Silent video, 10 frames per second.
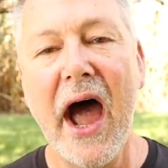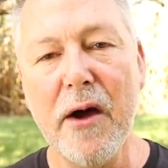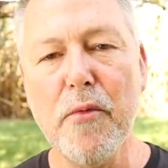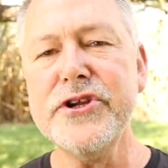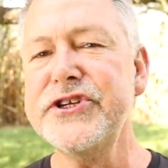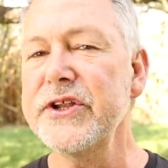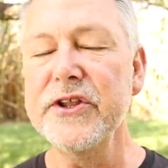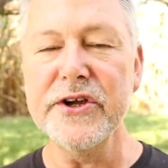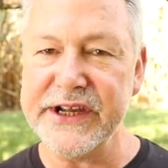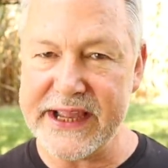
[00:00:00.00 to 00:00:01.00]
I want you to
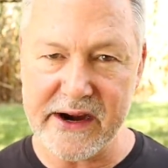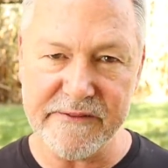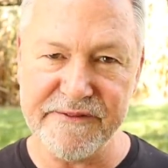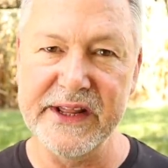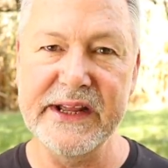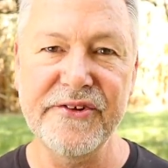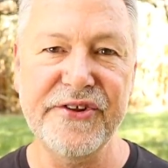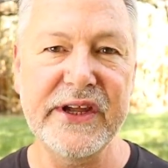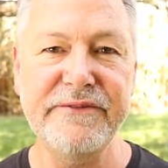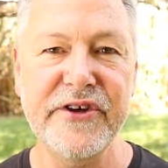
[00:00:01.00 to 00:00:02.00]
look carefully and
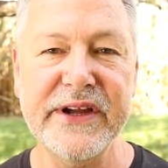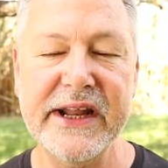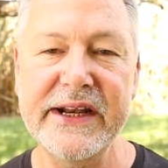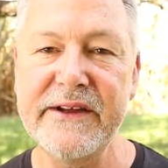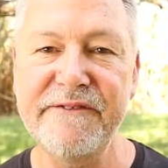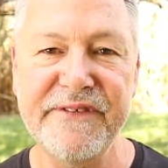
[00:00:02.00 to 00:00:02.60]
see if you've got any